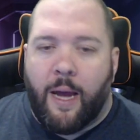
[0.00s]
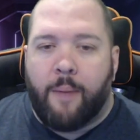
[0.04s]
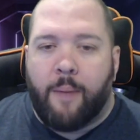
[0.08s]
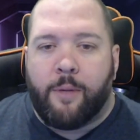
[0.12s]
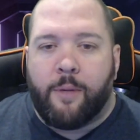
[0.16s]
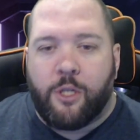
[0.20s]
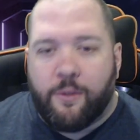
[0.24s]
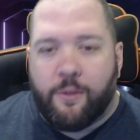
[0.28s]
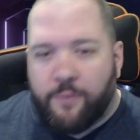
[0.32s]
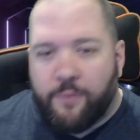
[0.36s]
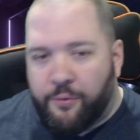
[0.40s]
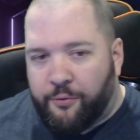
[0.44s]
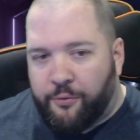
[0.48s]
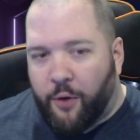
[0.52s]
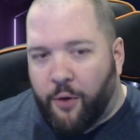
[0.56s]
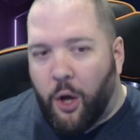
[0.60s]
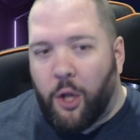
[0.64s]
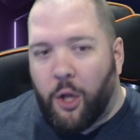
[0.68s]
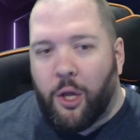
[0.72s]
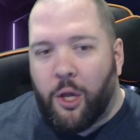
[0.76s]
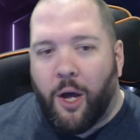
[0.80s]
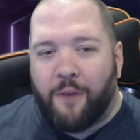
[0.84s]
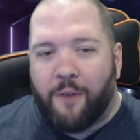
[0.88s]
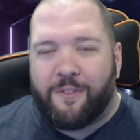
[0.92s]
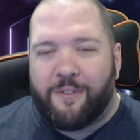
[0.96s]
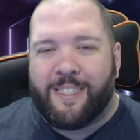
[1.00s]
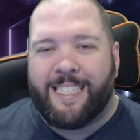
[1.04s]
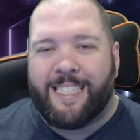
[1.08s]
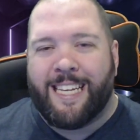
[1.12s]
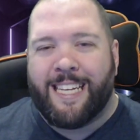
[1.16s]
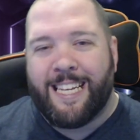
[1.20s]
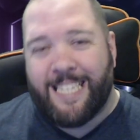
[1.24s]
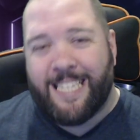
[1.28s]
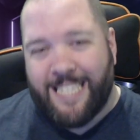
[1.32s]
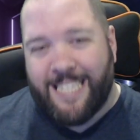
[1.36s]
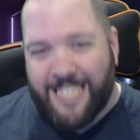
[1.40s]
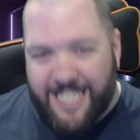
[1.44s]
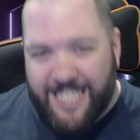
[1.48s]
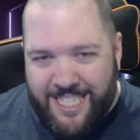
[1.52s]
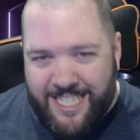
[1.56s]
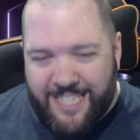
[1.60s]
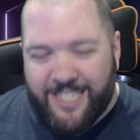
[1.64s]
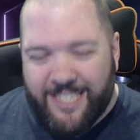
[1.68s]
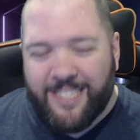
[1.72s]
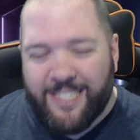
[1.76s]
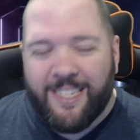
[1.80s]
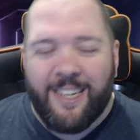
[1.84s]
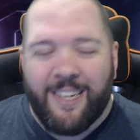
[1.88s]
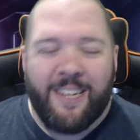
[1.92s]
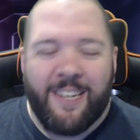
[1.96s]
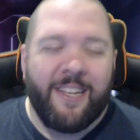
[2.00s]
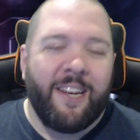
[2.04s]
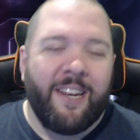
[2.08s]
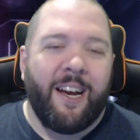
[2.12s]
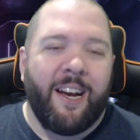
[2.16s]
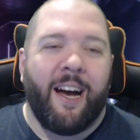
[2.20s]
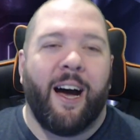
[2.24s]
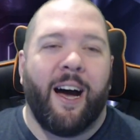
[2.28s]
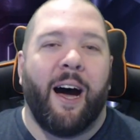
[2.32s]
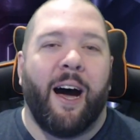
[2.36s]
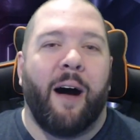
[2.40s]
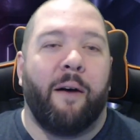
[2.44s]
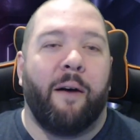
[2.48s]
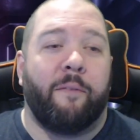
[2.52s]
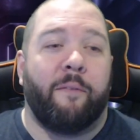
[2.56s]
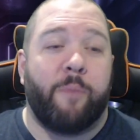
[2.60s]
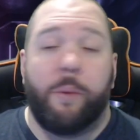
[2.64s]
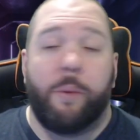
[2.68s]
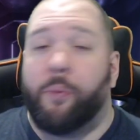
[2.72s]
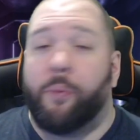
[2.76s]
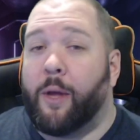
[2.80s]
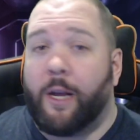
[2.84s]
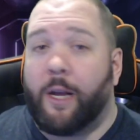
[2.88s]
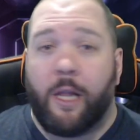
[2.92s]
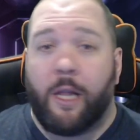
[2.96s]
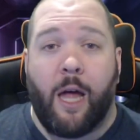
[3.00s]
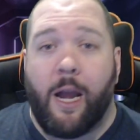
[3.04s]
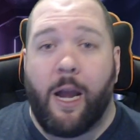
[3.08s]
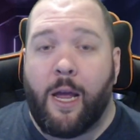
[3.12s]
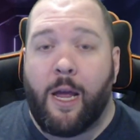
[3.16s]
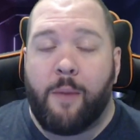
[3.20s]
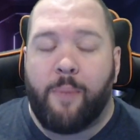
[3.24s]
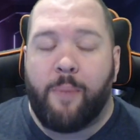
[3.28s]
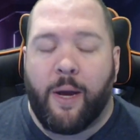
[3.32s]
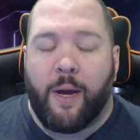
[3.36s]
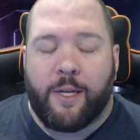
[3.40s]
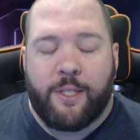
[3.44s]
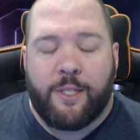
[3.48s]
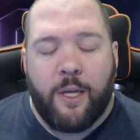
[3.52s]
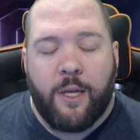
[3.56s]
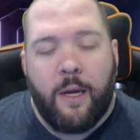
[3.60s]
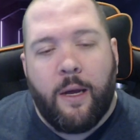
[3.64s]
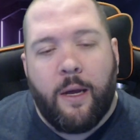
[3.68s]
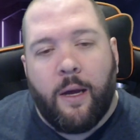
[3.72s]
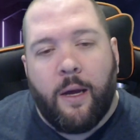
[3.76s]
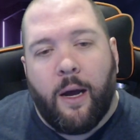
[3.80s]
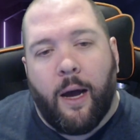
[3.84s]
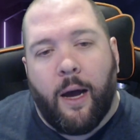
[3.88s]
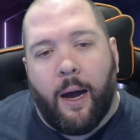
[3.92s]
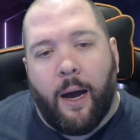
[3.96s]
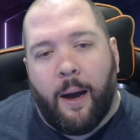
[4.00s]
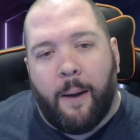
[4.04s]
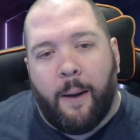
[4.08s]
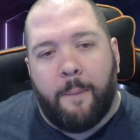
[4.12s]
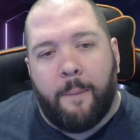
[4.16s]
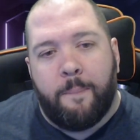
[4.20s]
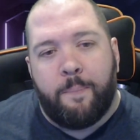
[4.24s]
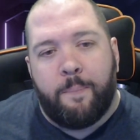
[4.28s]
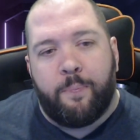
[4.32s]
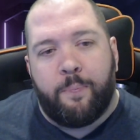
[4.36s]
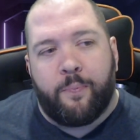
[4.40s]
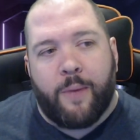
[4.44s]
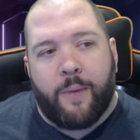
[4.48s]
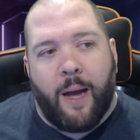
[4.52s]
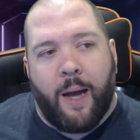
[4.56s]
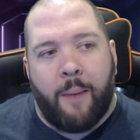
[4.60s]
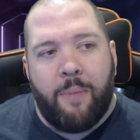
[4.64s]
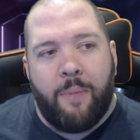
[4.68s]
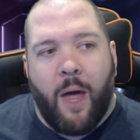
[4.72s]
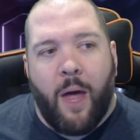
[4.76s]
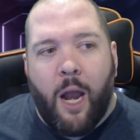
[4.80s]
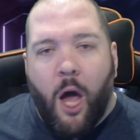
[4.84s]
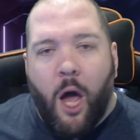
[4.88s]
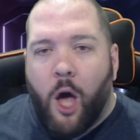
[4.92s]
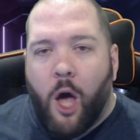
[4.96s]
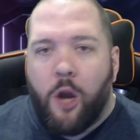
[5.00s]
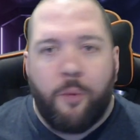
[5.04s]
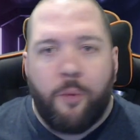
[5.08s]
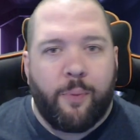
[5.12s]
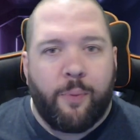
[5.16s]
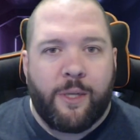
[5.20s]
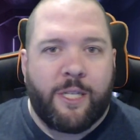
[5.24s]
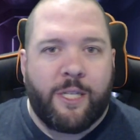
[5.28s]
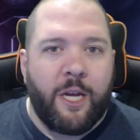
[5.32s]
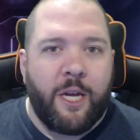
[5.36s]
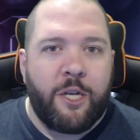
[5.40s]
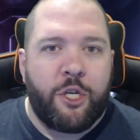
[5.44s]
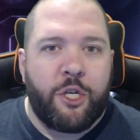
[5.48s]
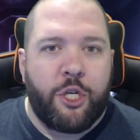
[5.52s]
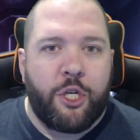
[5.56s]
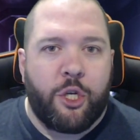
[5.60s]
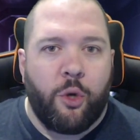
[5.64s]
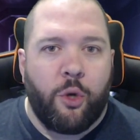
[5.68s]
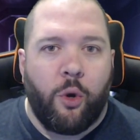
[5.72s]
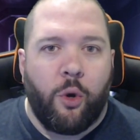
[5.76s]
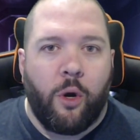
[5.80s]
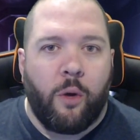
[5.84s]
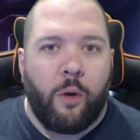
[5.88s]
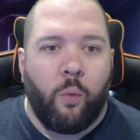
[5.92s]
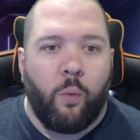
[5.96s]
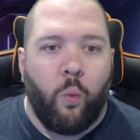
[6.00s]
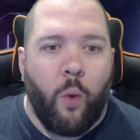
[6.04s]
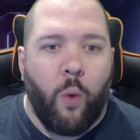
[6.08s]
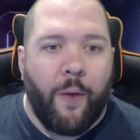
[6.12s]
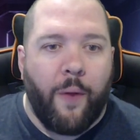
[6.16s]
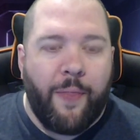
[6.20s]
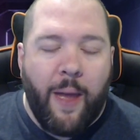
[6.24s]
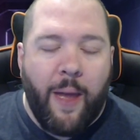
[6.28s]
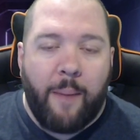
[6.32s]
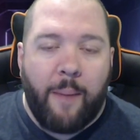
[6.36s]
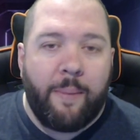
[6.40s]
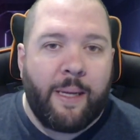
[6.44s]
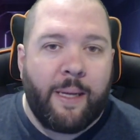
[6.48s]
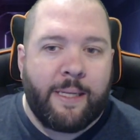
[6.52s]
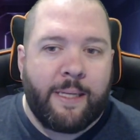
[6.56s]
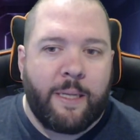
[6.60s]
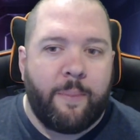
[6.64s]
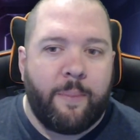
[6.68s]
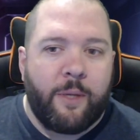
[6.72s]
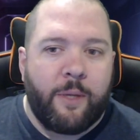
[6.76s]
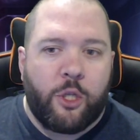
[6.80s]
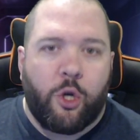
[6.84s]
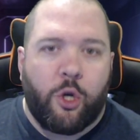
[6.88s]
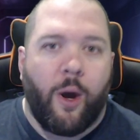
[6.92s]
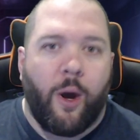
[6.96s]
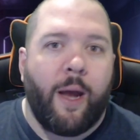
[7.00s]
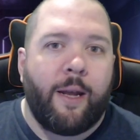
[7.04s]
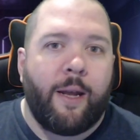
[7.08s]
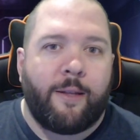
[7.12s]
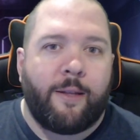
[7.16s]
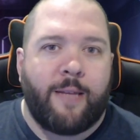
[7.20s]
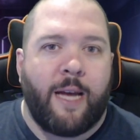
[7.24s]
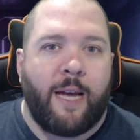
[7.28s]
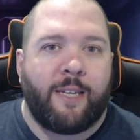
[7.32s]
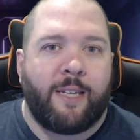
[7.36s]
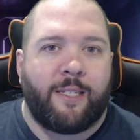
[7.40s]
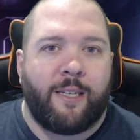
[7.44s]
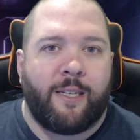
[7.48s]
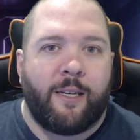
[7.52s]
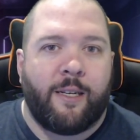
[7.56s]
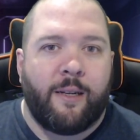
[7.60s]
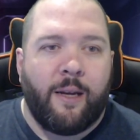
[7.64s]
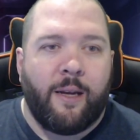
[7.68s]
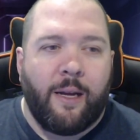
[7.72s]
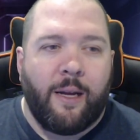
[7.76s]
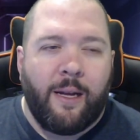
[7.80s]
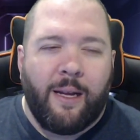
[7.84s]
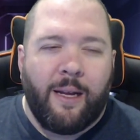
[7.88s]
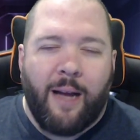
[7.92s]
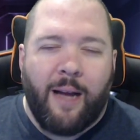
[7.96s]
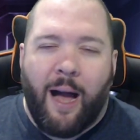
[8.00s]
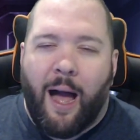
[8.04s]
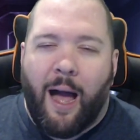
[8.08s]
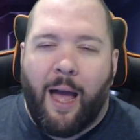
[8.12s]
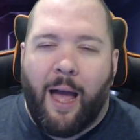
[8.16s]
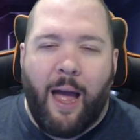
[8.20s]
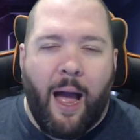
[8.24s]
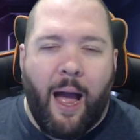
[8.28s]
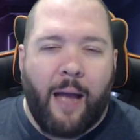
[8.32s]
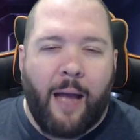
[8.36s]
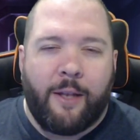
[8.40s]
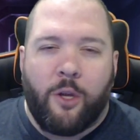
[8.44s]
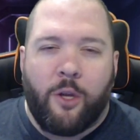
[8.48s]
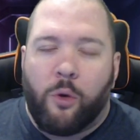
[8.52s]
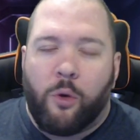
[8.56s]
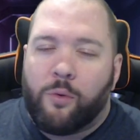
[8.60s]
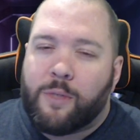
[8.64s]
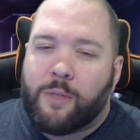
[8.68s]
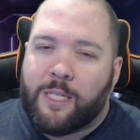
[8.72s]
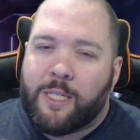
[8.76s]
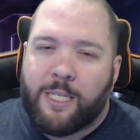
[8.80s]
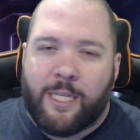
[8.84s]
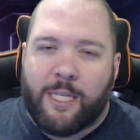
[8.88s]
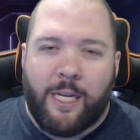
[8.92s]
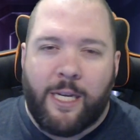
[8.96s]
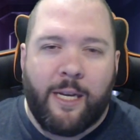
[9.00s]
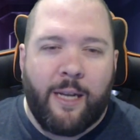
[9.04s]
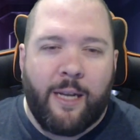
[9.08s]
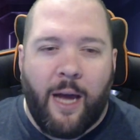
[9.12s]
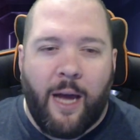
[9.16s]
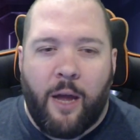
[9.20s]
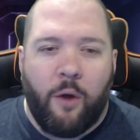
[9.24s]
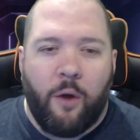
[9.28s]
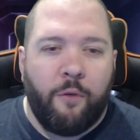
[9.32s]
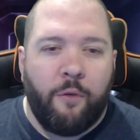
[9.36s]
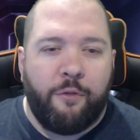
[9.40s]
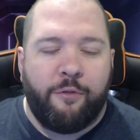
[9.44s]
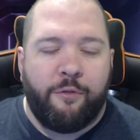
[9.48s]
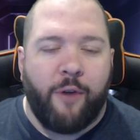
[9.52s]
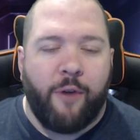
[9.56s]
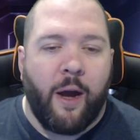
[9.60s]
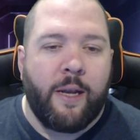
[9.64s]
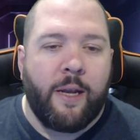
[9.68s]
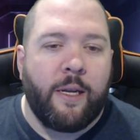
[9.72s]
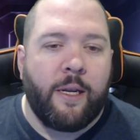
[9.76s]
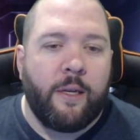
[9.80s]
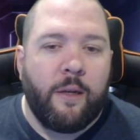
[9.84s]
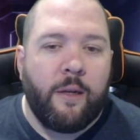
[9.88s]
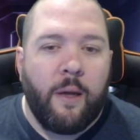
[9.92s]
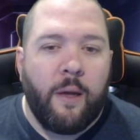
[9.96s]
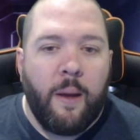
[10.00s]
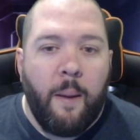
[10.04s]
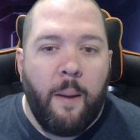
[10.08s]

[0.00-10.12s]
Fall off distances. I've been playing a lot of Apex. I'm not 100% sure what that means. I've been trying to test it. I don't see it. I don't find it.